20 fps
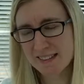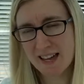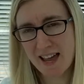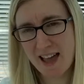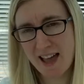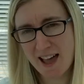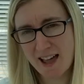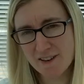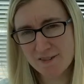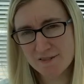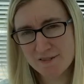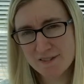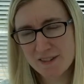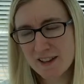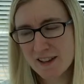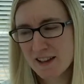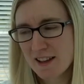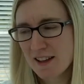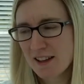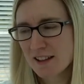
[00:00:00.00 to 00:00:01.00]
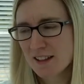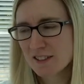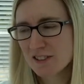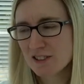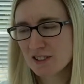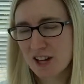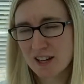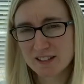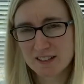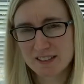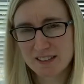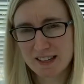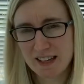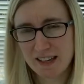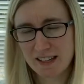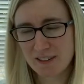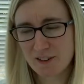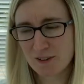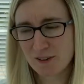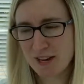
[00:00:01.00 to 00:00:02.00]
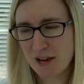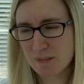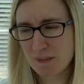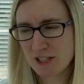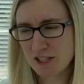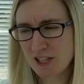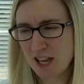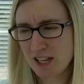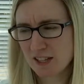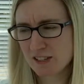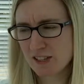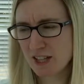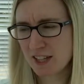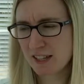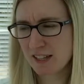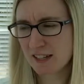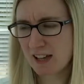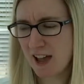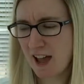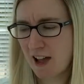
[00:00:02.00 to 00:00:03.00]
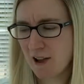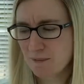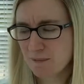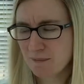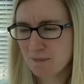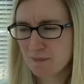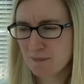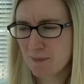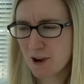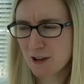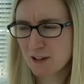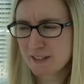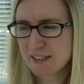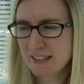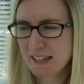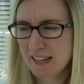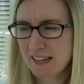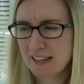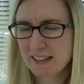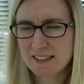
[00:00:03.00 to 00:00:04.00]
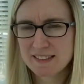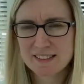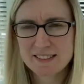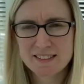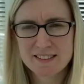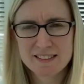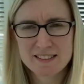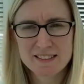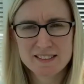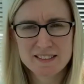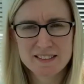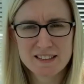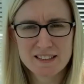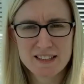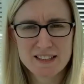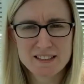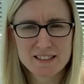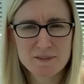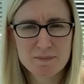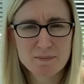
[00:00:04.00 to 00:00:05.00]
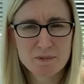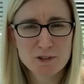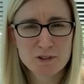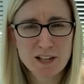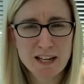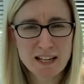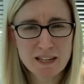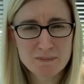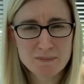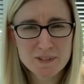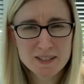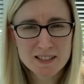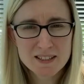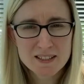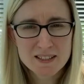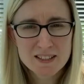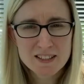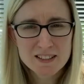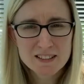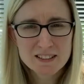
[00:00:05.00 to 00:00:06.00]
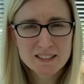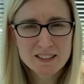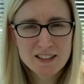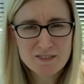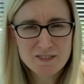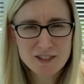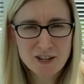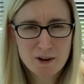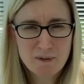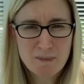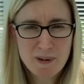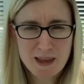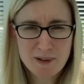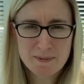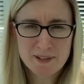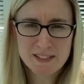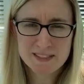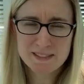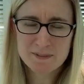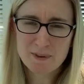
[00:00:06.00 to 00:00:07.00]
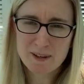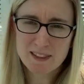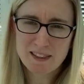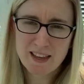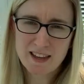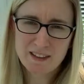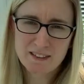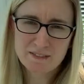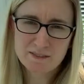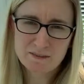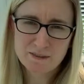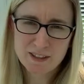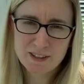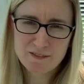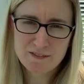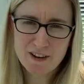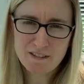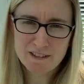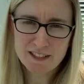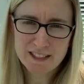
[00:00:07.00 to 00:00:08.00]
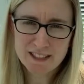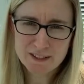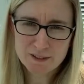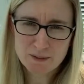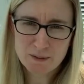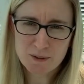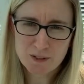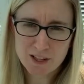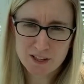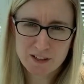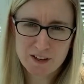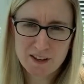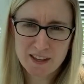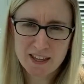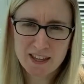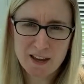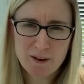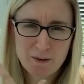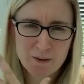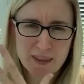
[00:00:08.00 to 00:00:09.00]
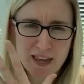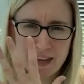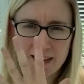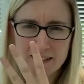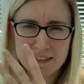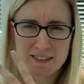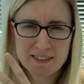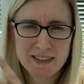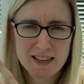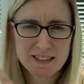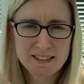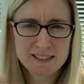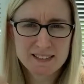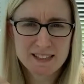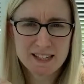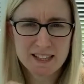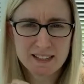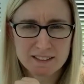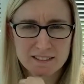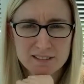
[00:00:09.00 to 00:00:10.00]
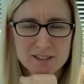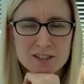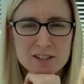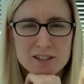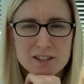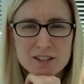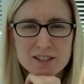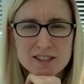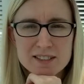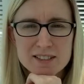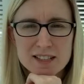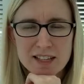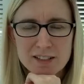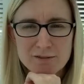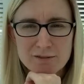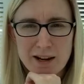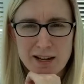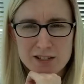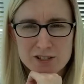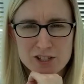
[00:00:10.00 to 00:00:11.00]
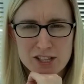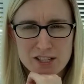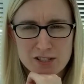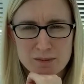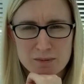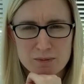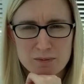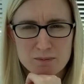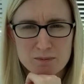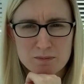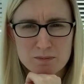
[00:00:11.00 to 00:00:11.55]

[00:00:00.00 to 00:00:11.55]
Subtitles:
to have just in our nappy changing basket is some cream. never know, babies when they're very little, and I know they get all their skin rashes.